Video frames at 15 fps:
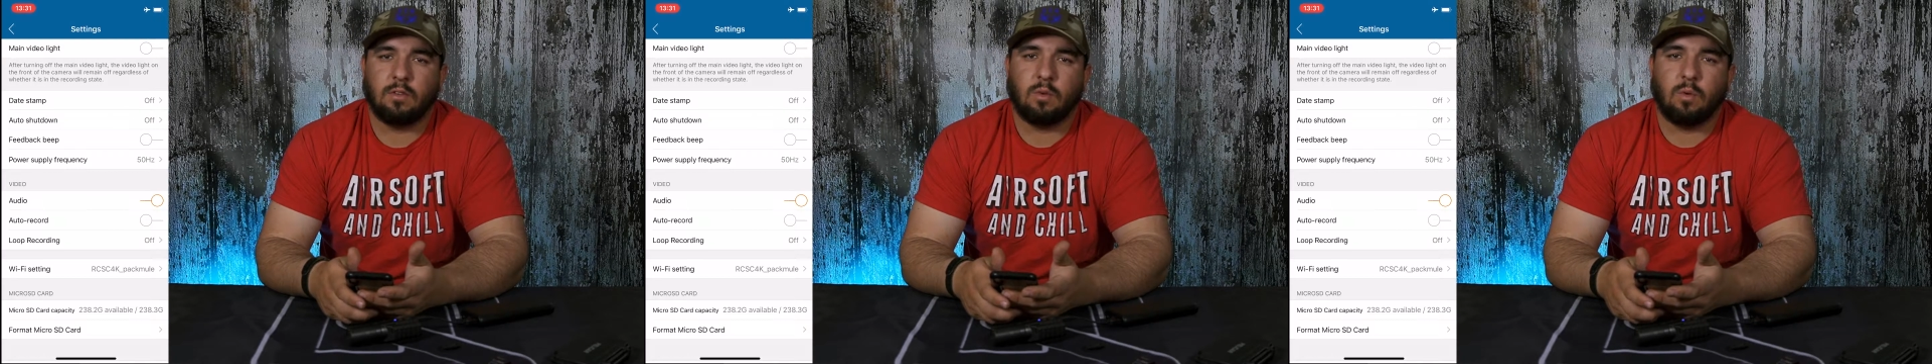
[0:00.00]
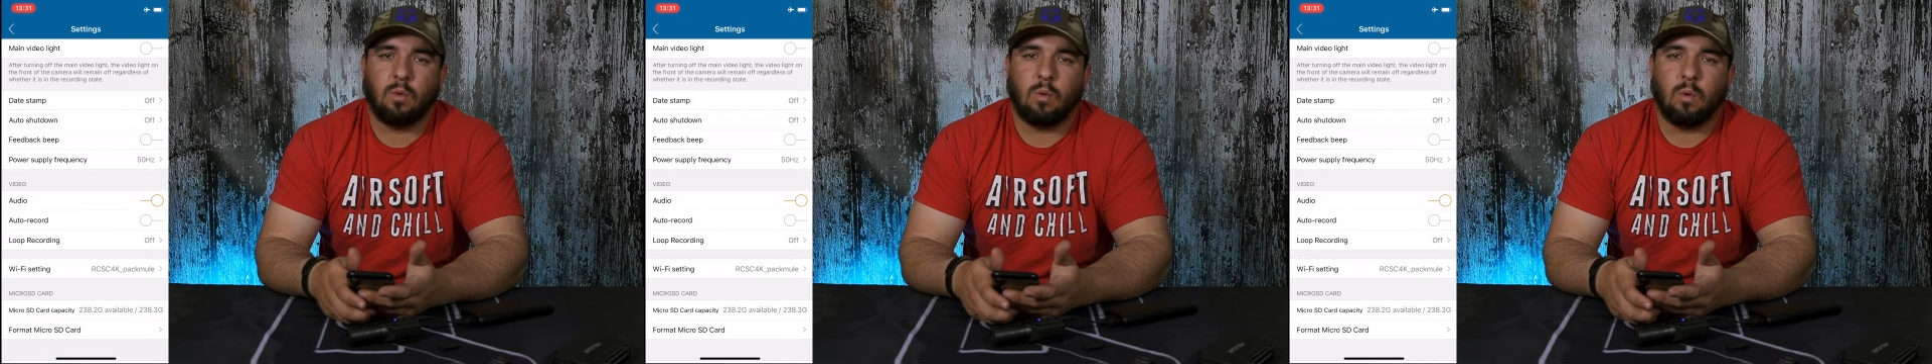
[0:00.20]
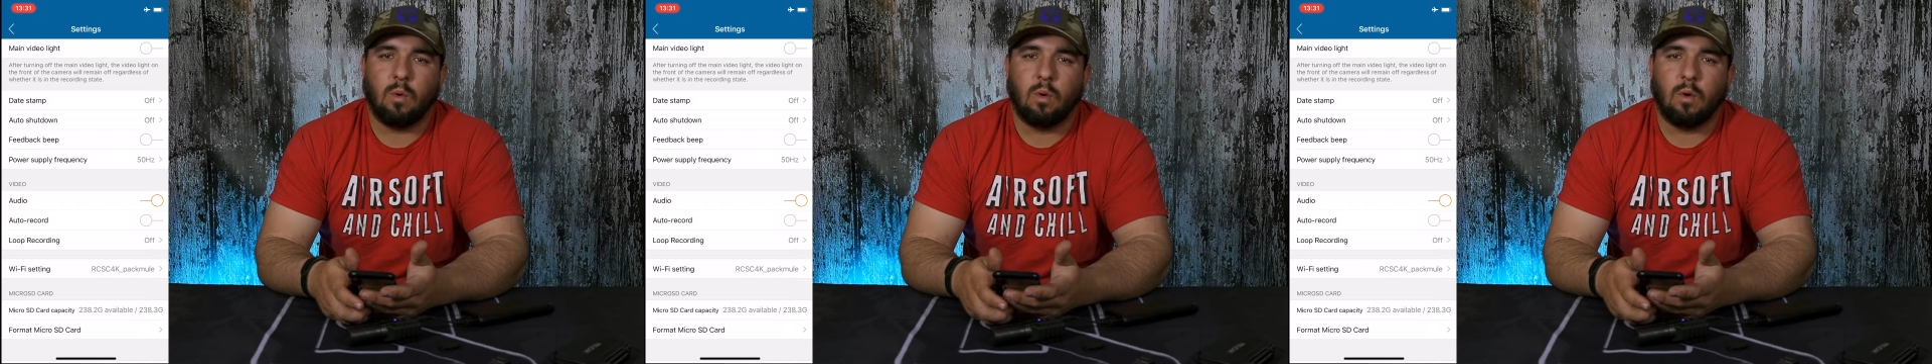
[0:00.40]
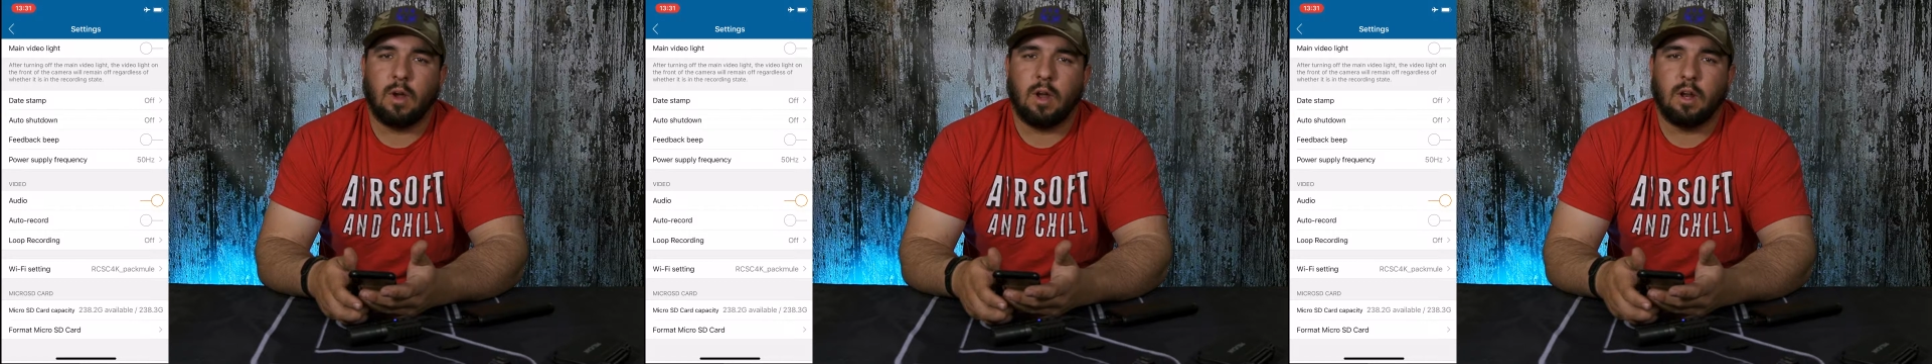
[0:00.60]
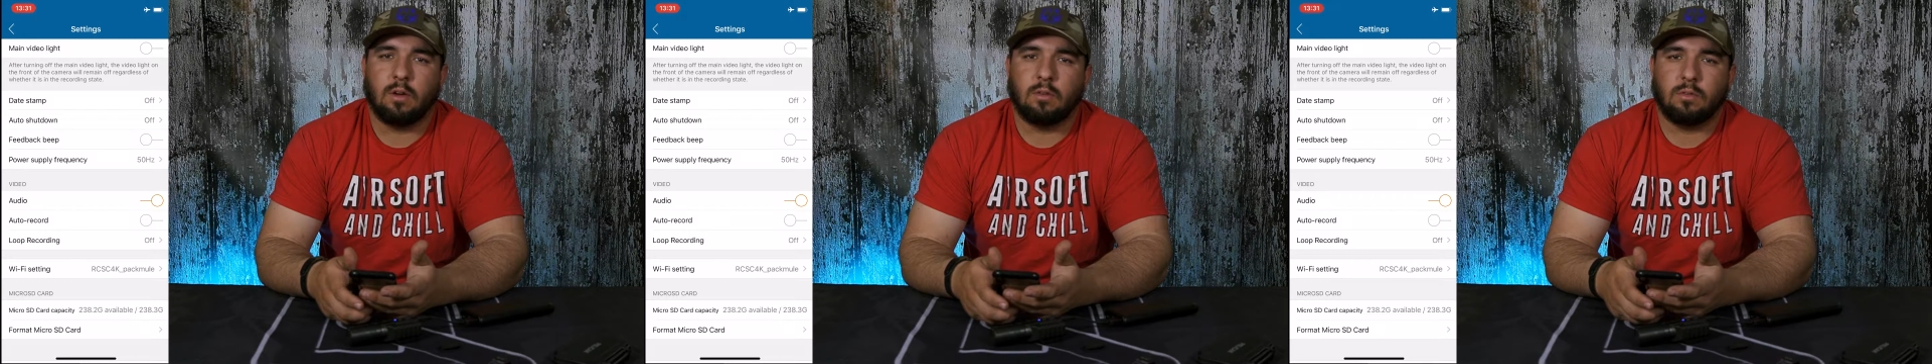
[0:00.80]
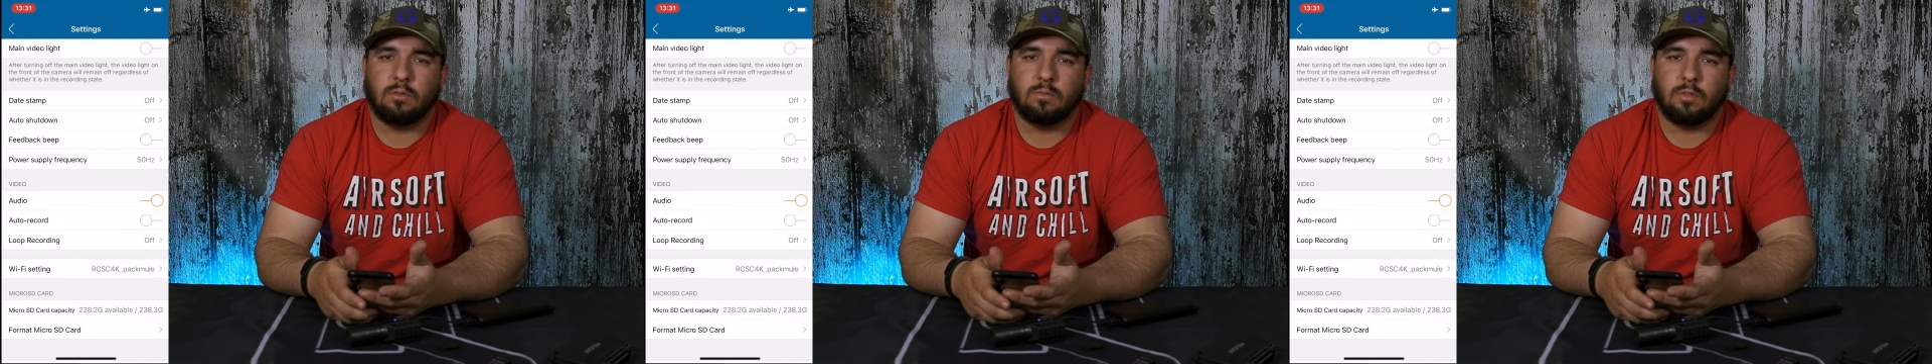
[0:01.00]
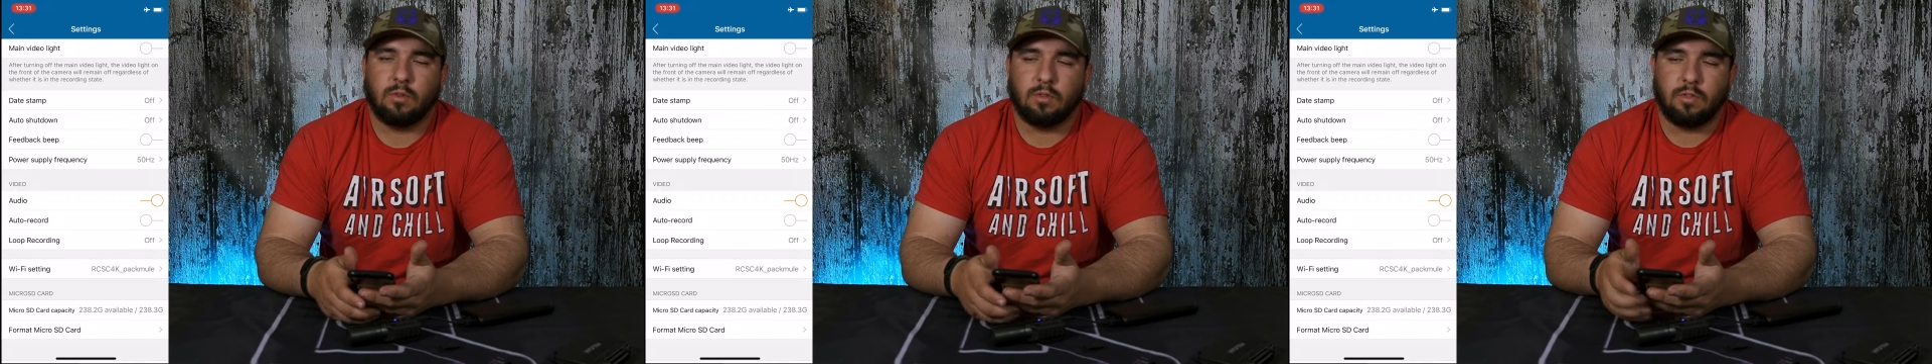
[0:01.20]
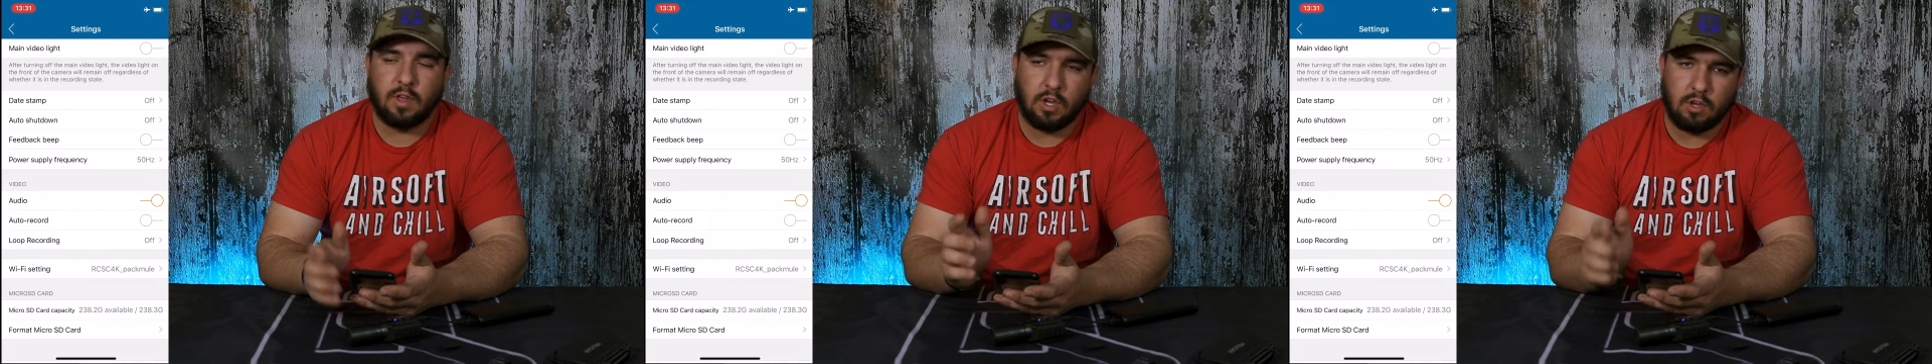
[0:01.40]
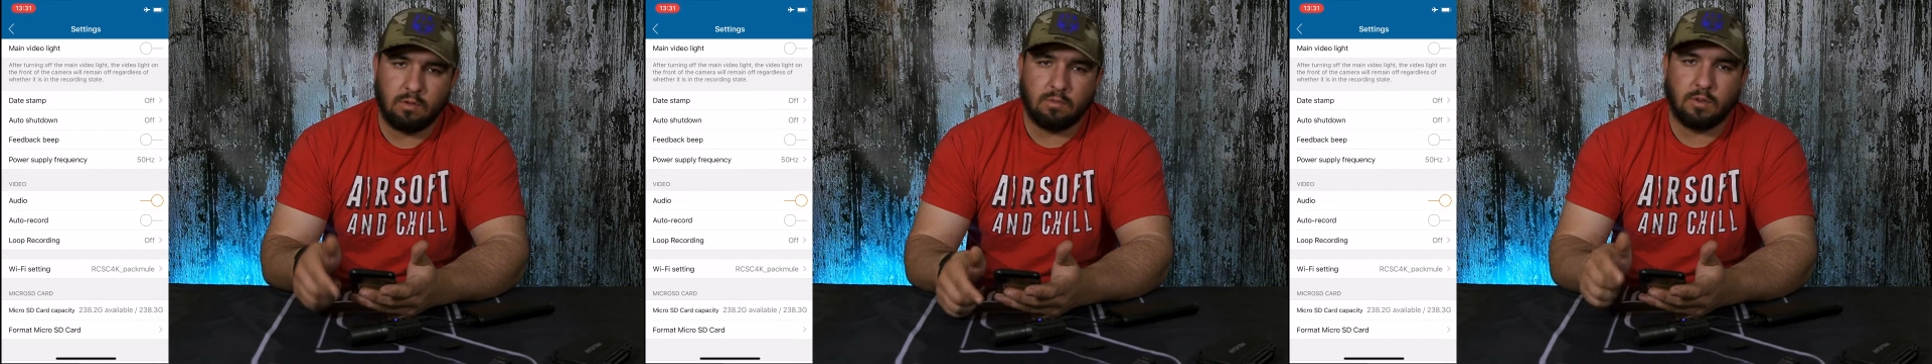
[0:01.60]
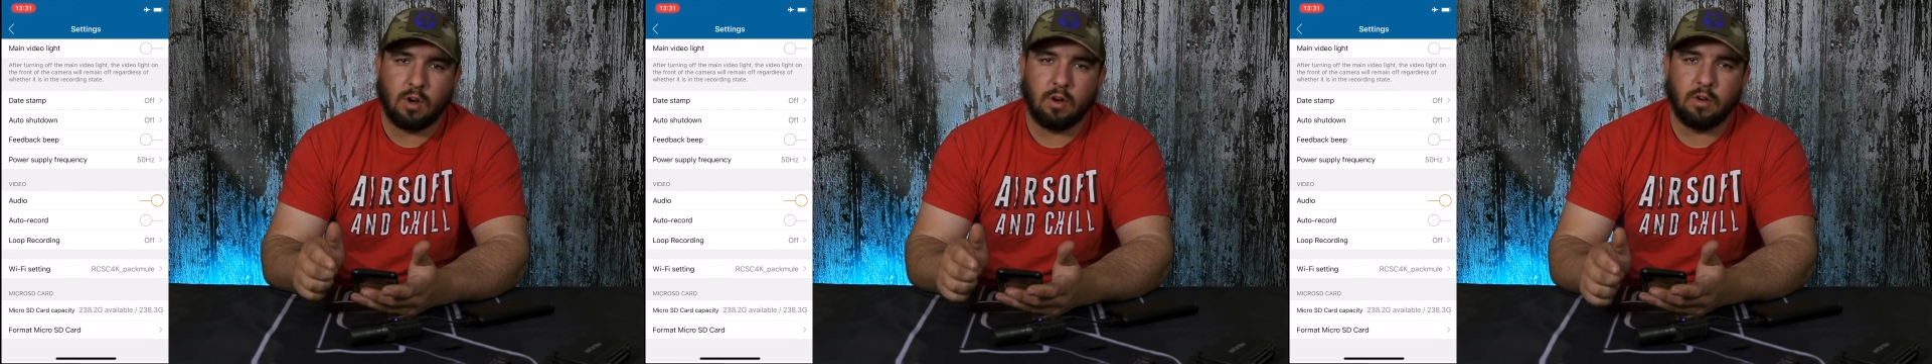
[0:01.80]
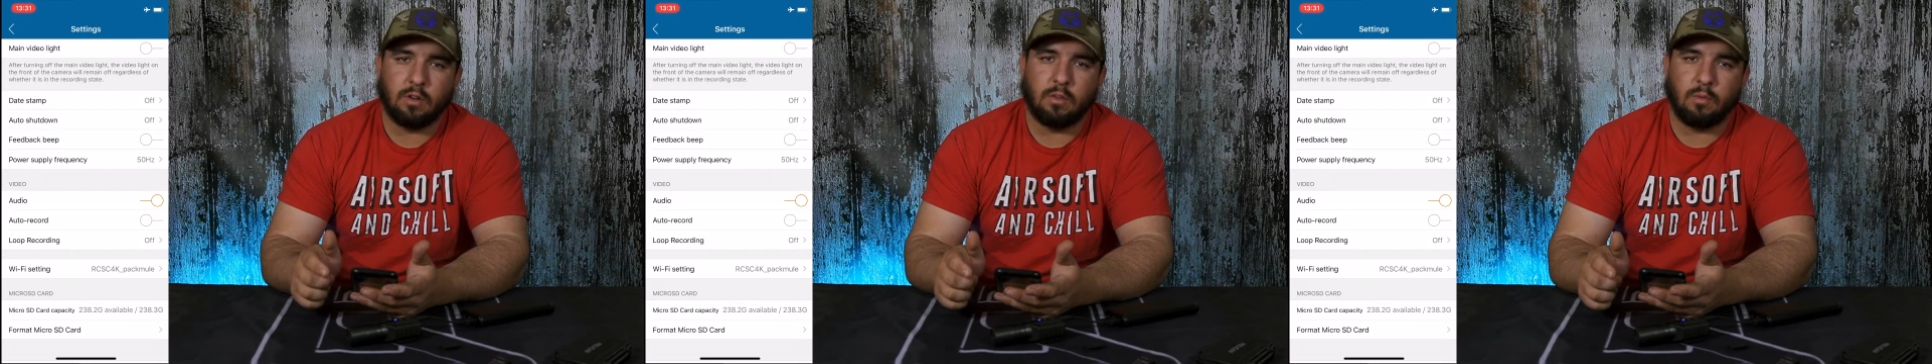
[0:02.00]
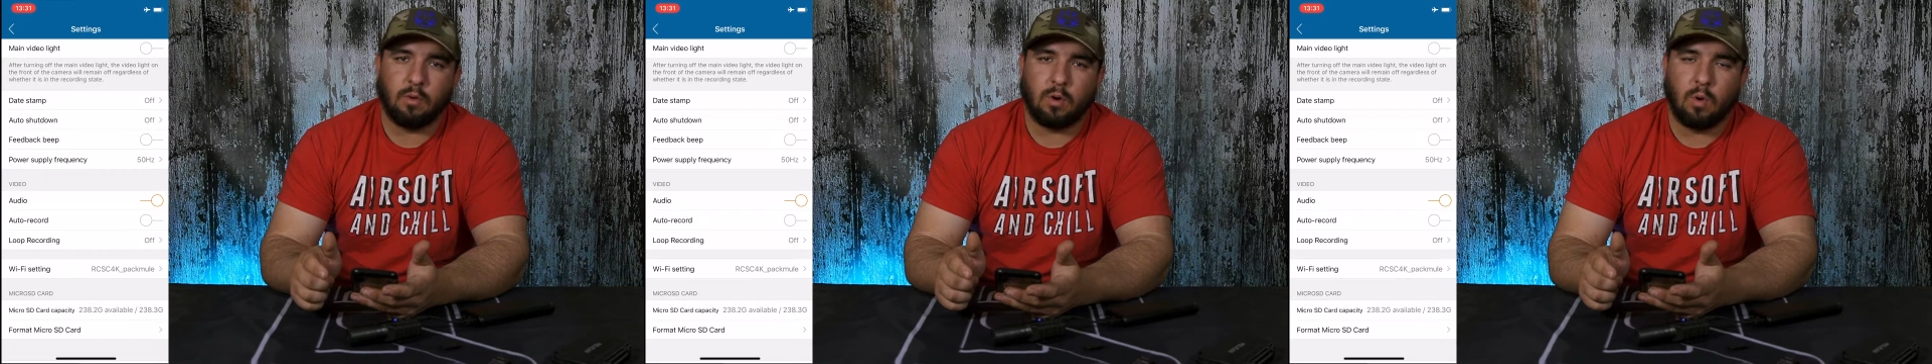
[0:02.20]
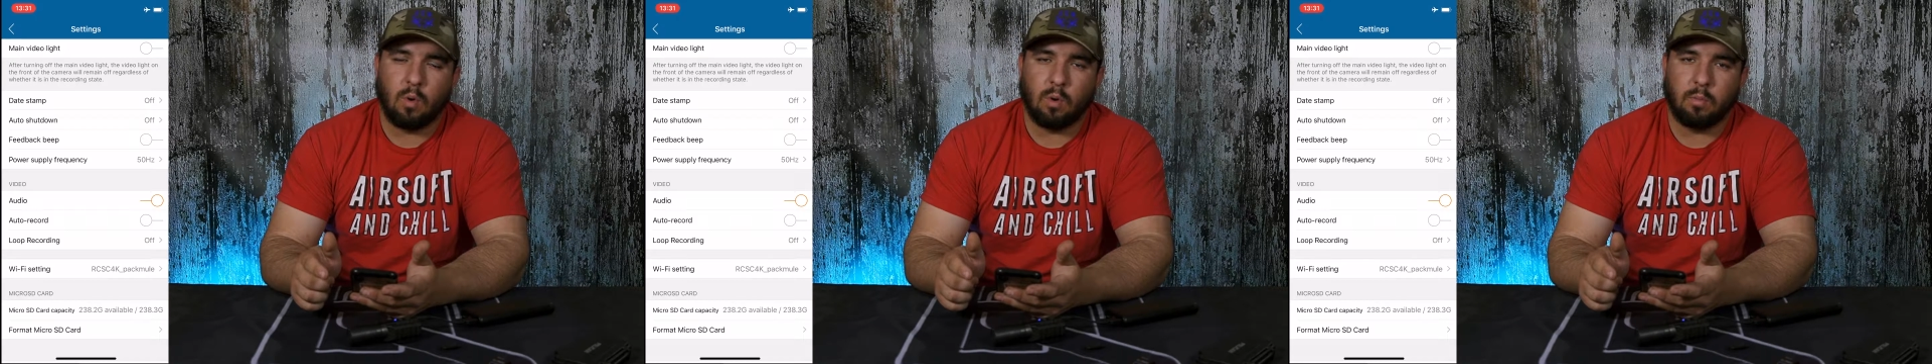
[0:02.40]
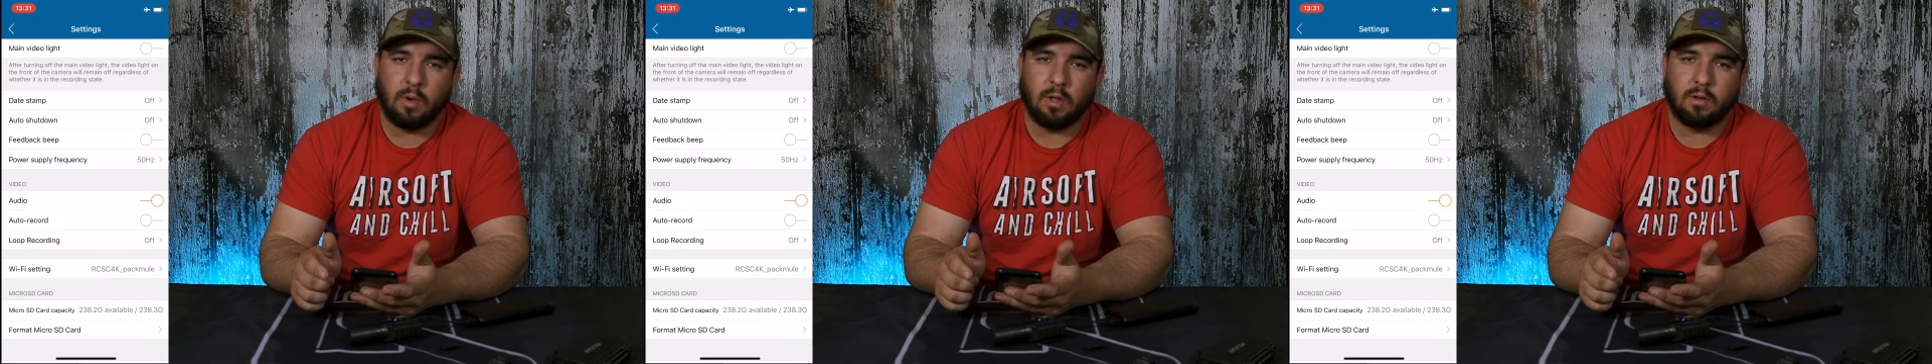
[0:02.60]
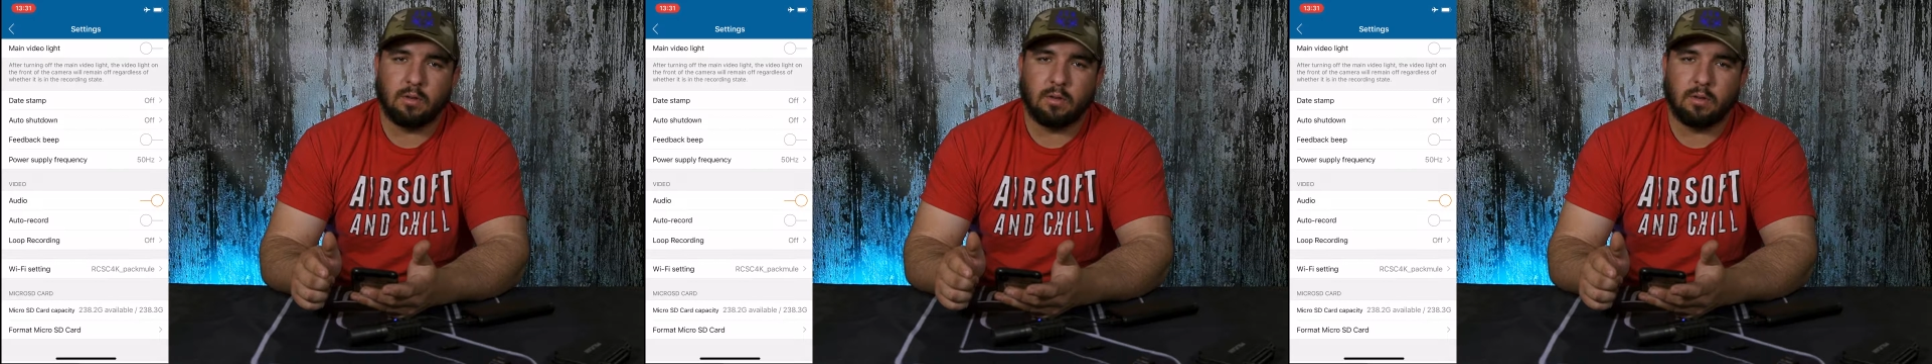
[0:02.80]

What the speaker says: or you'll think you turned the record button,